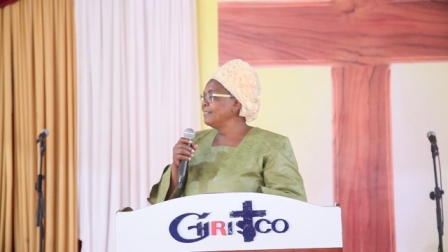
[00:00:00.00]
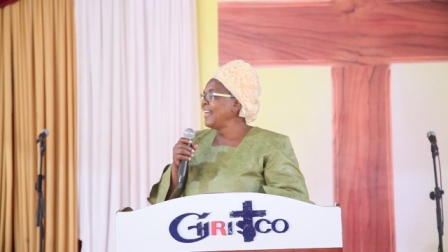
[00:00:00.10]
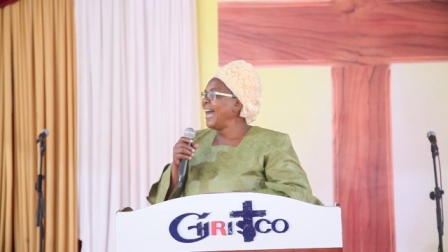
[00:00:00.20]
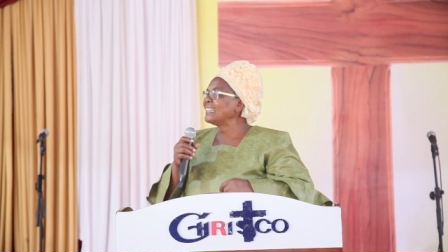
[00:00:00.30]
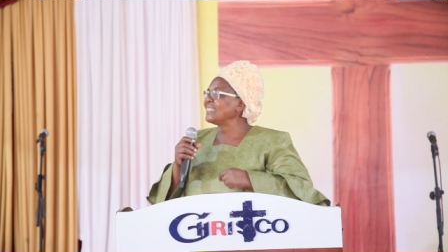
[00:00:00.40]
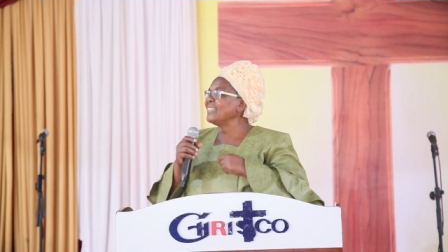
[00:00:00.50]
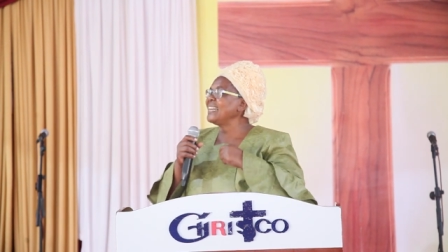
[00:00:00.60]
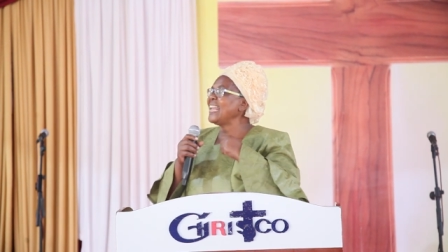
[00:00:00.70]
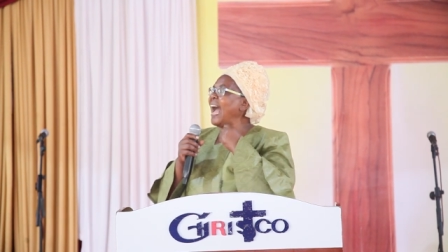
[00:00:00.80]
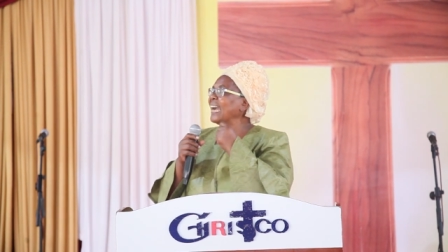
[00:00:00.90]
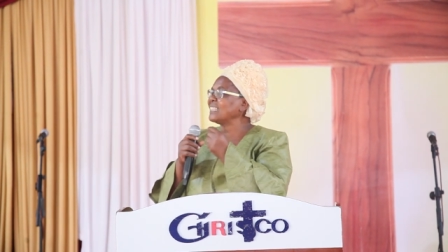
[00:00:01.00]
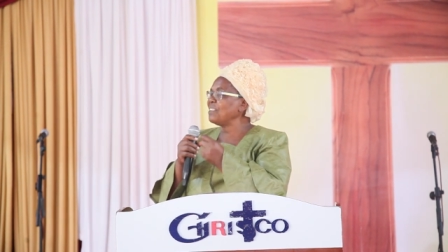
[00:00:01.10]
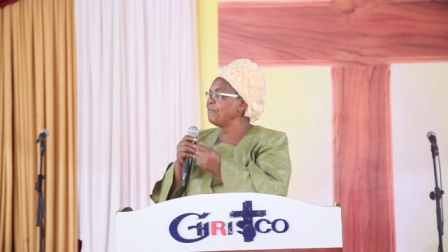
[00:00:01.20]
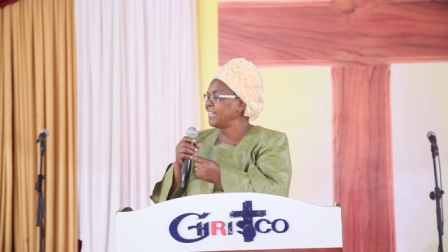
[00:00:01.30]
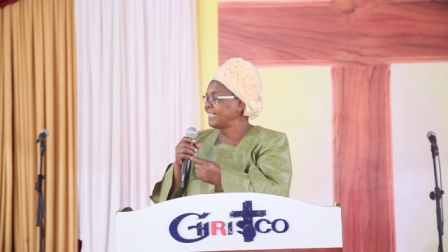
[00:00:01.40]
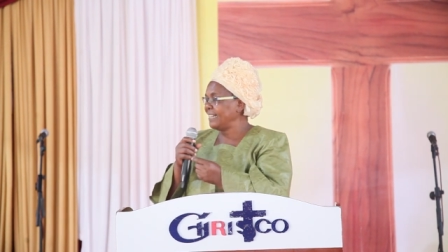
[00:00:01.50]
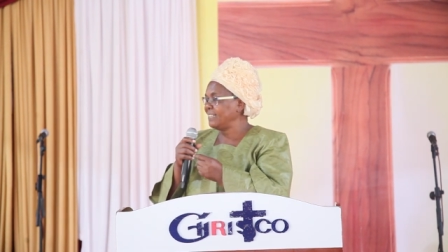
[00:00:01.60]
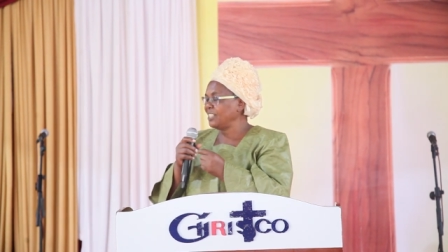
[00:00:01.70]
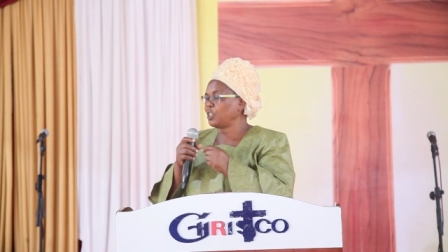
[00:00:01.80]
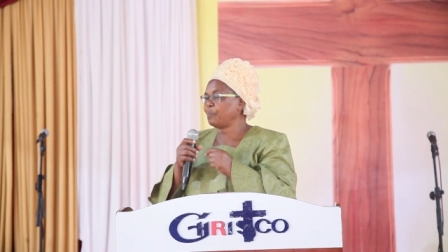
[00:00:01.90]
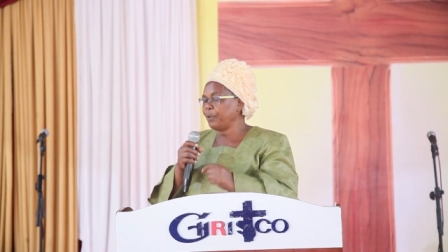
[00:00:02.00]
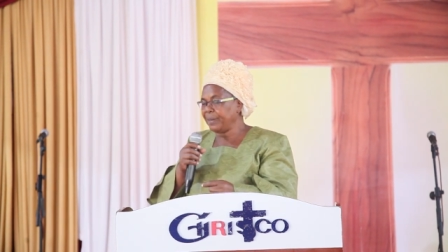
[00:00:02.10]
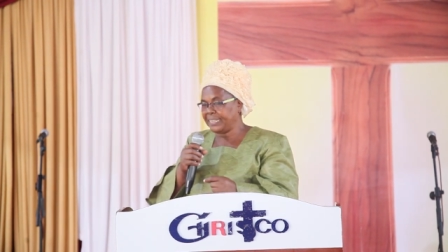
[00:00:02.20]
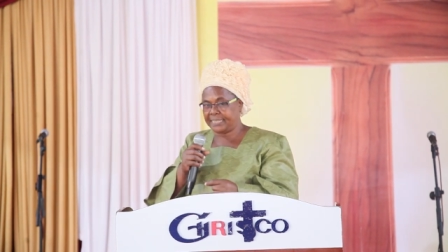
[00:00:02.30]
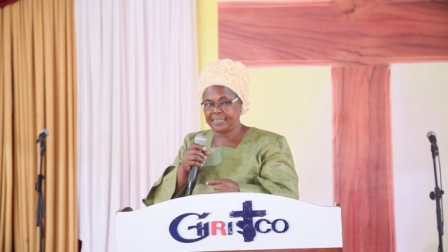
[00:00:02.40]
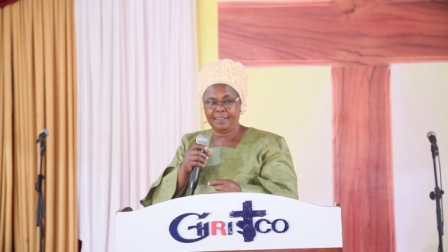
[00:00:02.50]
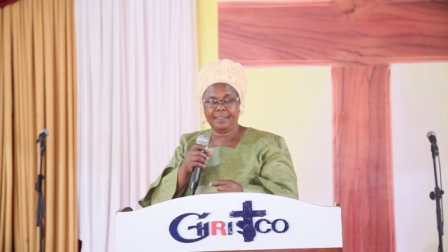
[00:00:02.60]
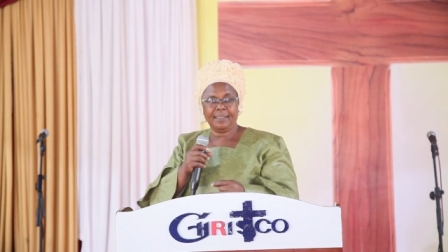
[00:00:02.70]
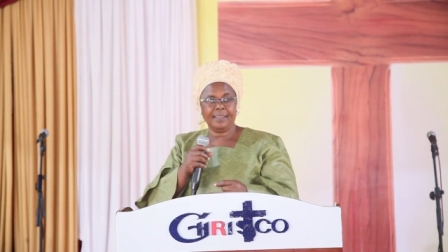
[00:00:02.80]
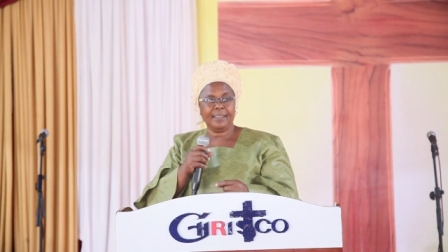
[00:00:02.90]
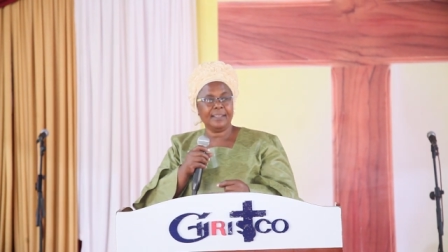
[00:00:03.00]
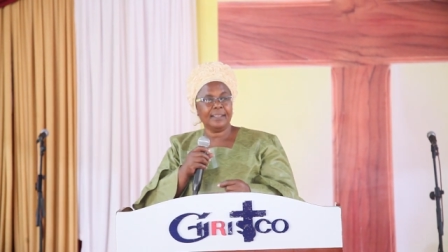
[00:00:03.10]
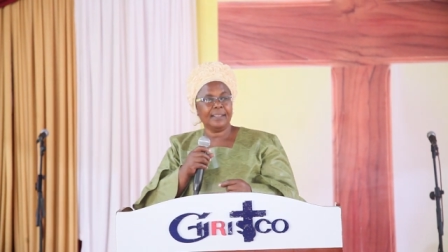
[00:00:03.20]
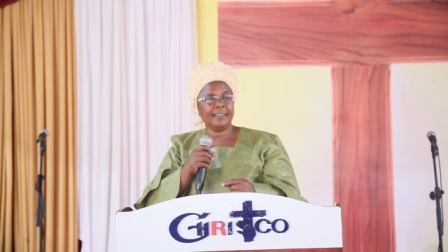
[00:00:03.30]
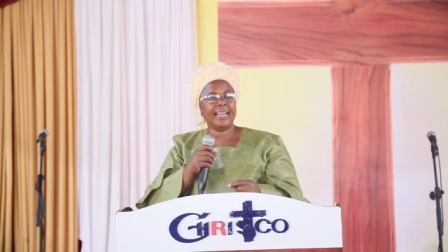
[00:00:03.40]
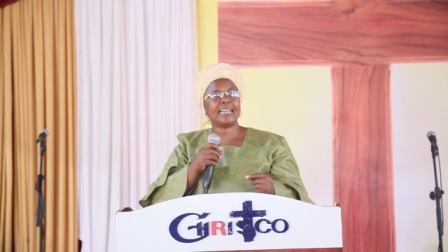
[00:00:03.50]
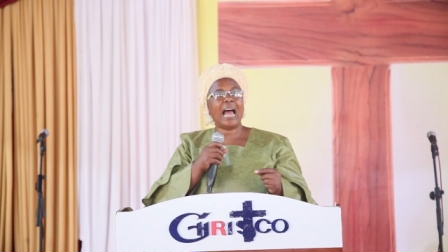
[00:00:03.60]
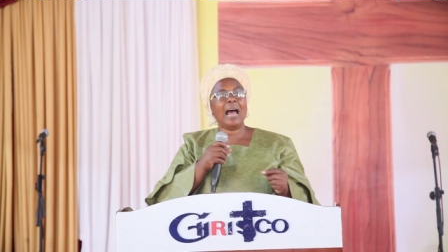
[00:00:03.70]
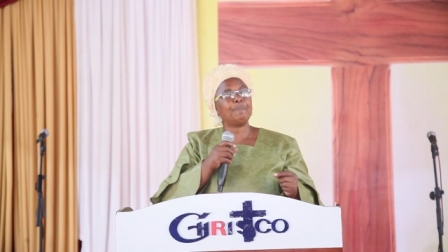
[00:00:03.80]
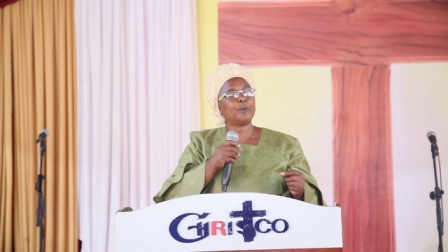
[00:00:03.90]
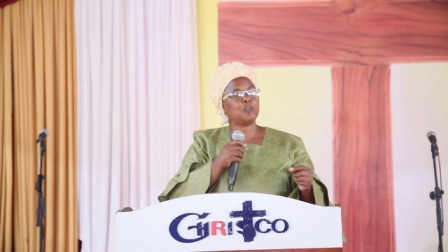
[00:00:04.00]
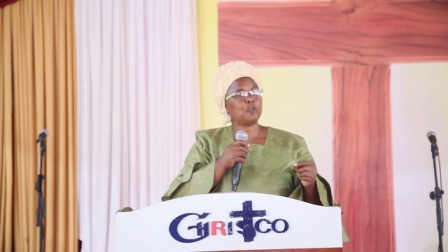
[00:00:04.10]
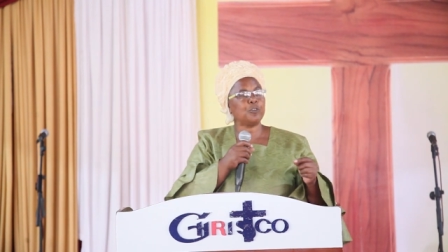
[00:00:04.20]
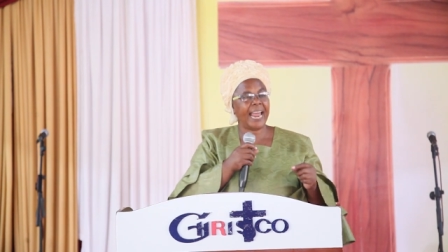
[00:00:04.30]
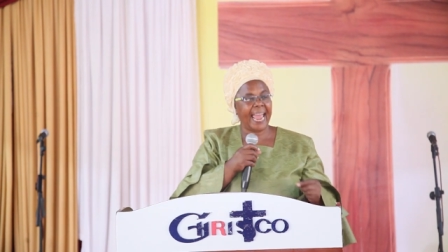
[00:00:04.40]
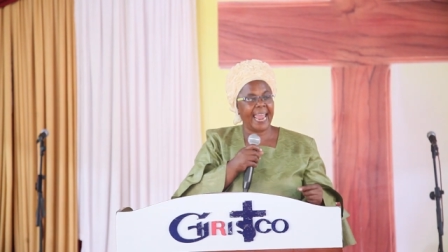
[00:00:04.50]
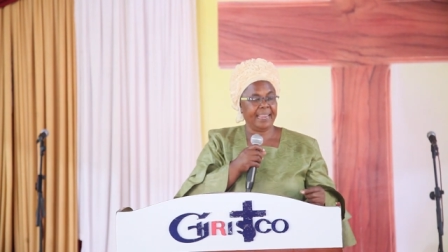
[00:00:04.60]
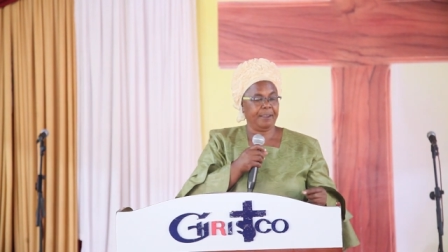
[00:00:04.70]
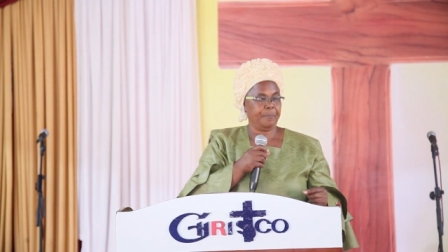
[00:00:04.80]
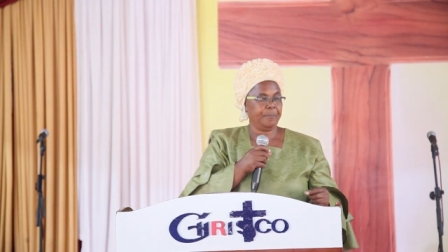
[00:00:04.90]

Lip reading: That deactivated spirit that up to today